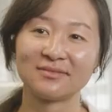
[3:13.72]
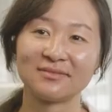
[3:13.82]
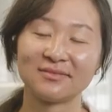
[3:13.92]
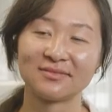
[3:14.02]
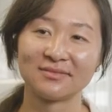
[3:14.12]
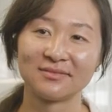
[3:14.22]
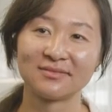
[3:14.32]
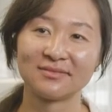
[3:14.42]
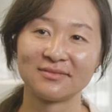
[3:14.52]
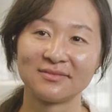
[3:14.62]

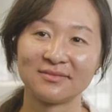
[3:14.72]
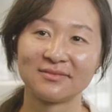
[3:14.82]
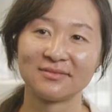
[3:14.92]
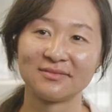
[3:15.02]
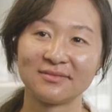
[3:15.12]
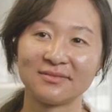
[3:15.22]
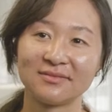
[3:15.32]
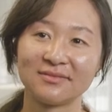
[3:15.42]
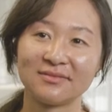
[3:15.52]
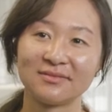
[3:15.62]

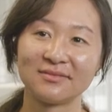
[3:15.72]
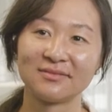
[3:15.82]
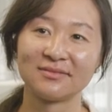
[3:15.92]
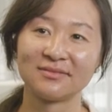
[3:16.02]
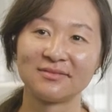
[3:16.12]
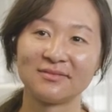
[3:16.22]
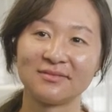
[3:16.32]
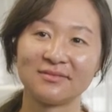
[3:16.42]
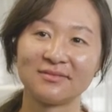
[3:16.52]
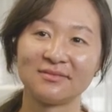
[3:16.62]

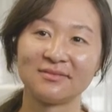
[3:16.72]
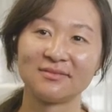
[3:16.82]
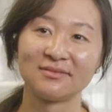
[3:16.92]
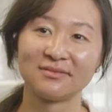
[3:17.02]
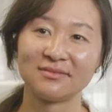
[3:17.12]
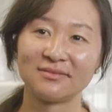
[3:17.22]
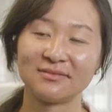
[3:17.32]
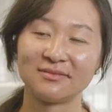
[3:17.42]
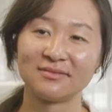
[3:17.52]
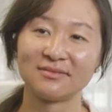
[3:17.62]

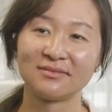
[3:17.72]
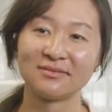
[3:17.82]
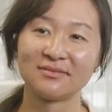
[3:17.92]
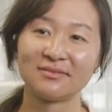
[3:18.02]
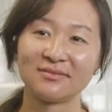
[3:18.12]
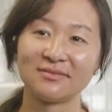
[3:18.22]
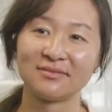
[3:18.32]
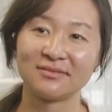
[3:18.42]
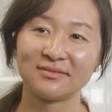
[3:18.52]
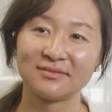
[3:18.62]

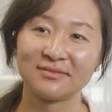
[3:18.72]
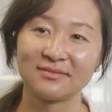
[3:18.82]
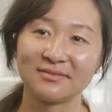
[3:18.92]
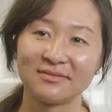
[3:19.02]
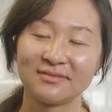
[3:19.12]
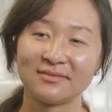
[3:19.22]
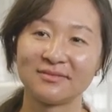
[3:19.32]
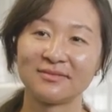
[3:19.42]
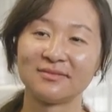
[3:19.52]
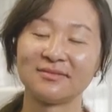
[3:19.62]

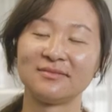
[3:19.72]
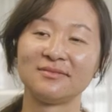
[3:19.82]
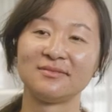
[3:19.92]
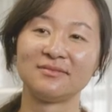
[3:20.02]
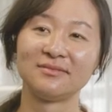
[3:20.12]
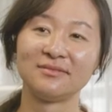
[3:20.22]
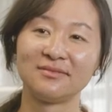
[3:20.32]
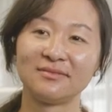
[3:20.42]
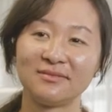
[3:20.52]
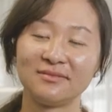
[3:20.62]

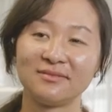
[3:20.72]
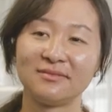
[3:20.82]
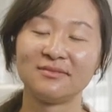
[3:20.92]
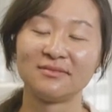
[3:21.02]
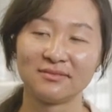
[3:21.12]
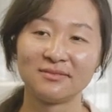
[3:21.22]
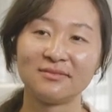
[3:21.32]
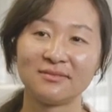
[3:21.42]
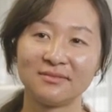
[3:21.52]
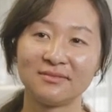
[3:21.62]
No words are spoken by the person on screen.